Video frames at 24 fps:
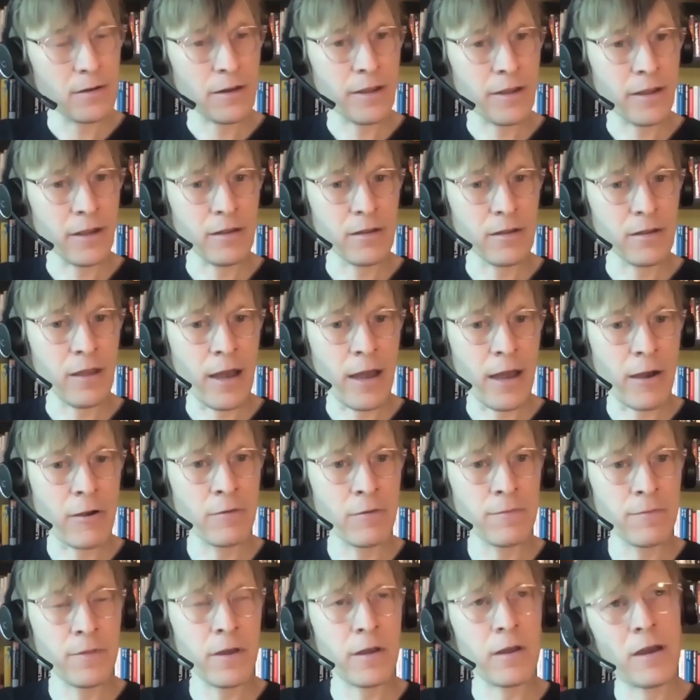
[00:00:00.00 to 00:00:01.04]
Like out
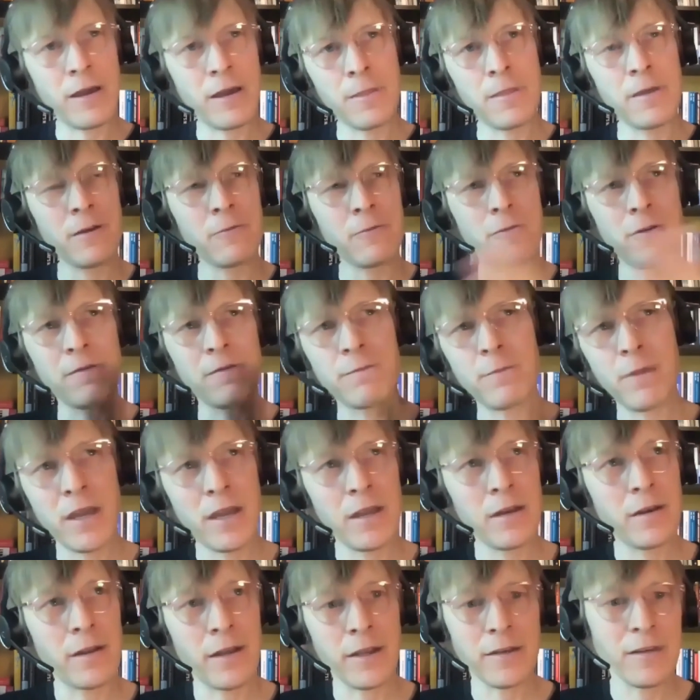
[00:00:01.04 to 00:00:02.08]
of the, I think we've
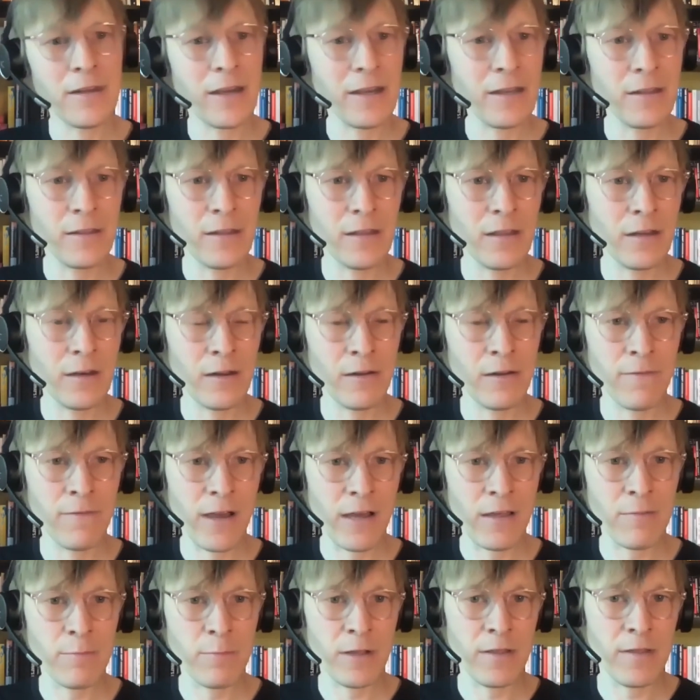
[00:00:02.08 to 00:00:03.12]
made like 19
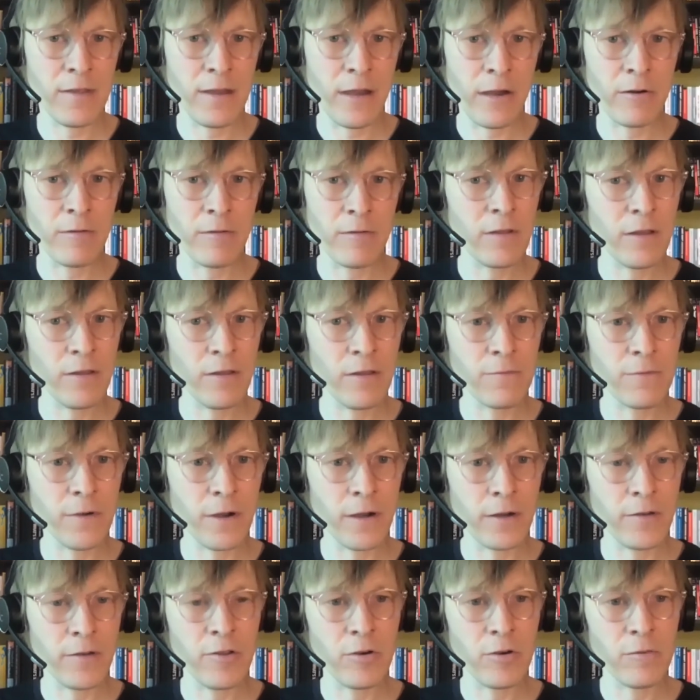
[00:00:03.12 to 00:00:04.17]
investments out of this
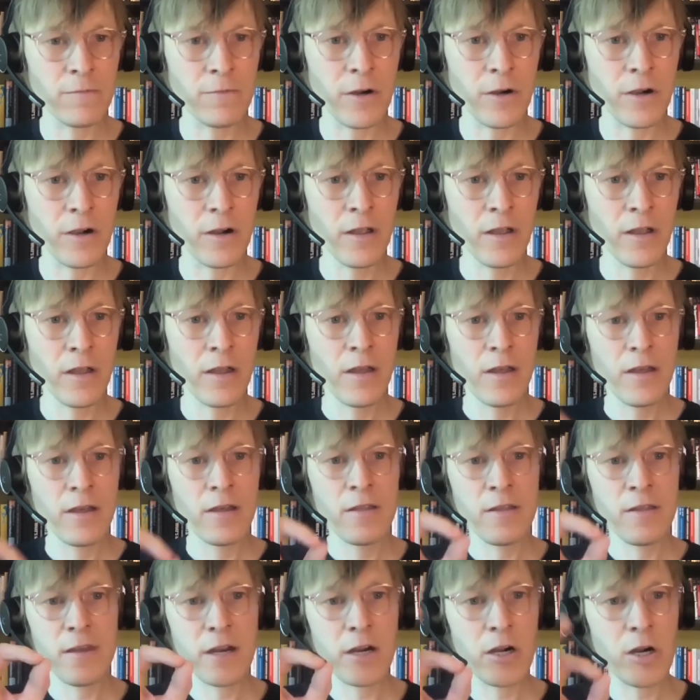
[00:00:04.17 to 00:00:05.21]
fund so far.
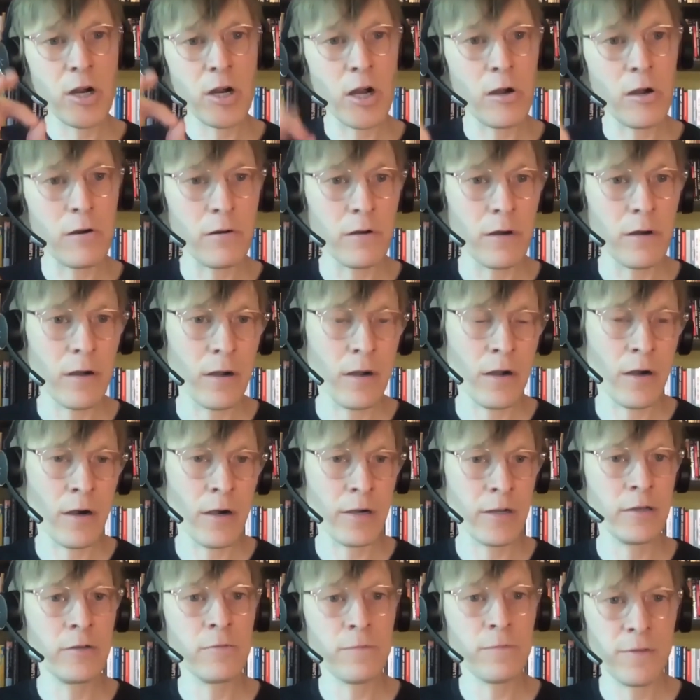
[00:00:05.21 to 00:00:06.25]
0
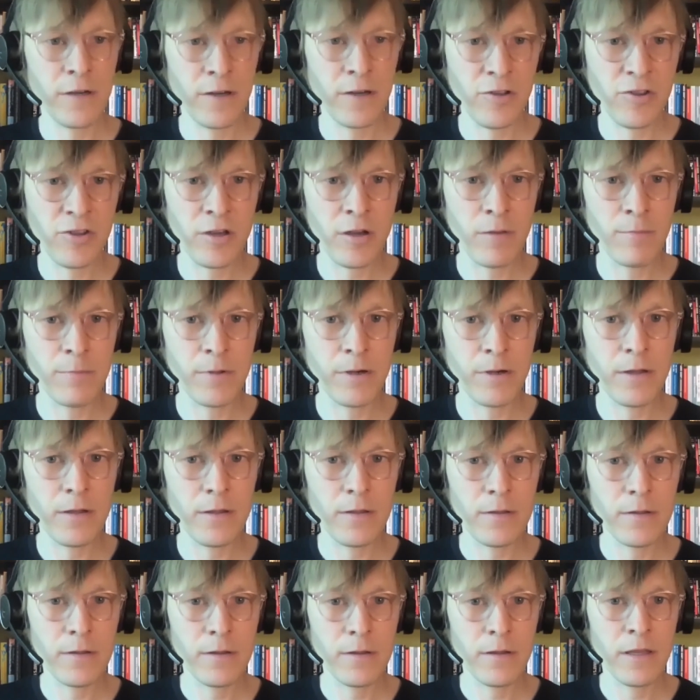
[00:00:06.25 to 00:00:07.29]
are into Finnish
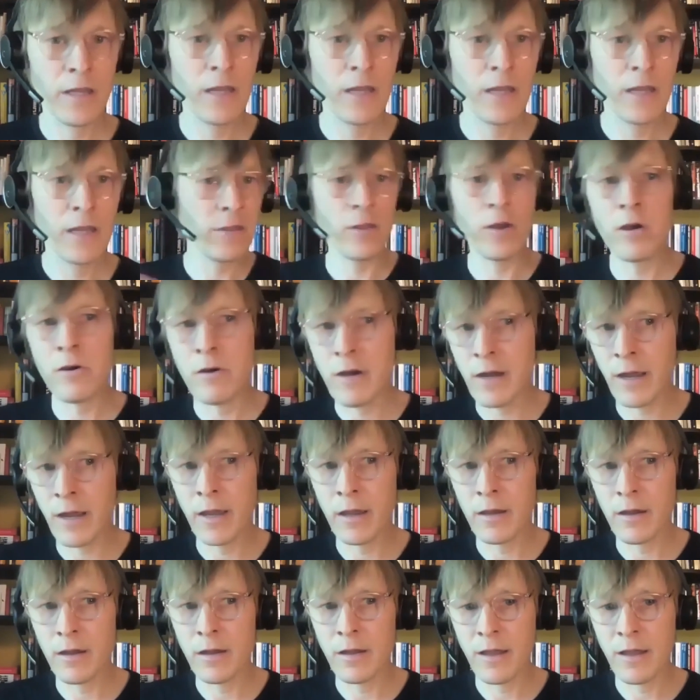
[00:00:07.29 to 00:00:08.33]
companies, even though
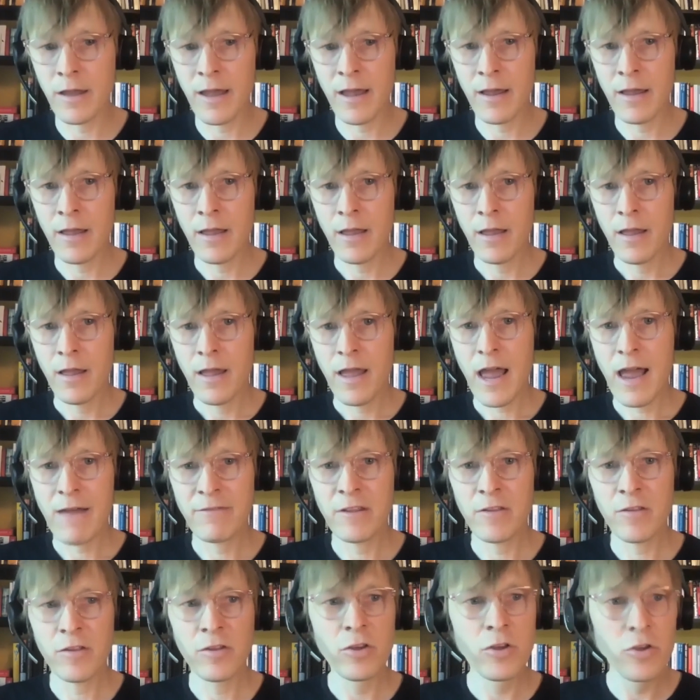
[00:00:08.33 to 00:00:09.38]
I have
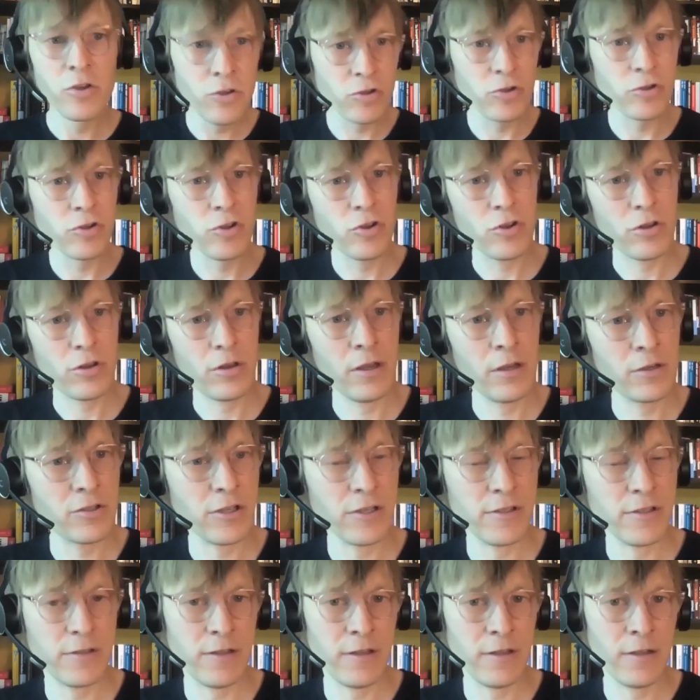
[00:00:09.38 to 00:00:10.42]
this huge
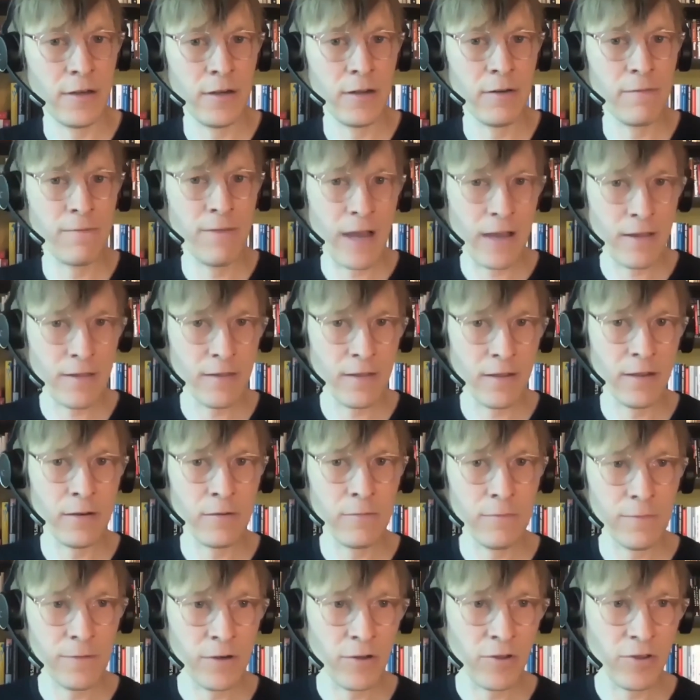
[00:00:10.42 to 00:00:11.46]
interest in investing
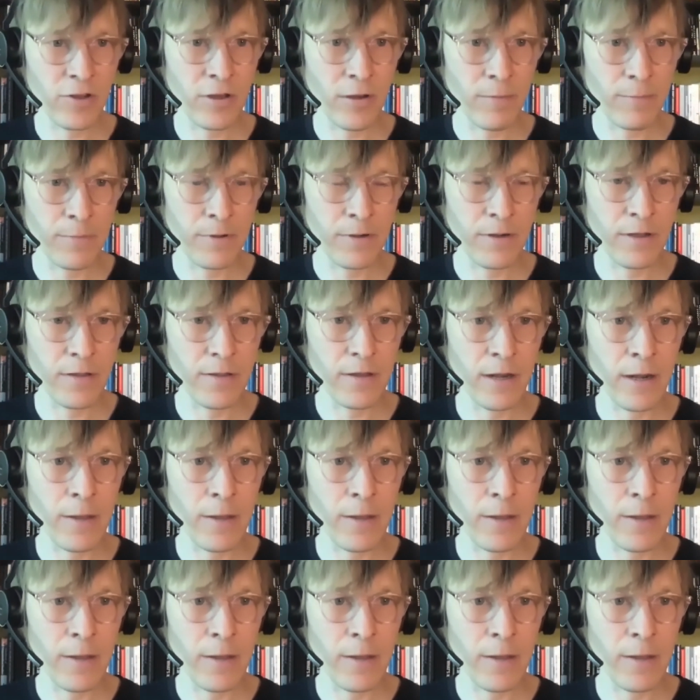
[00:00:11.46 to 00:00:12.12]
into Finnish companies.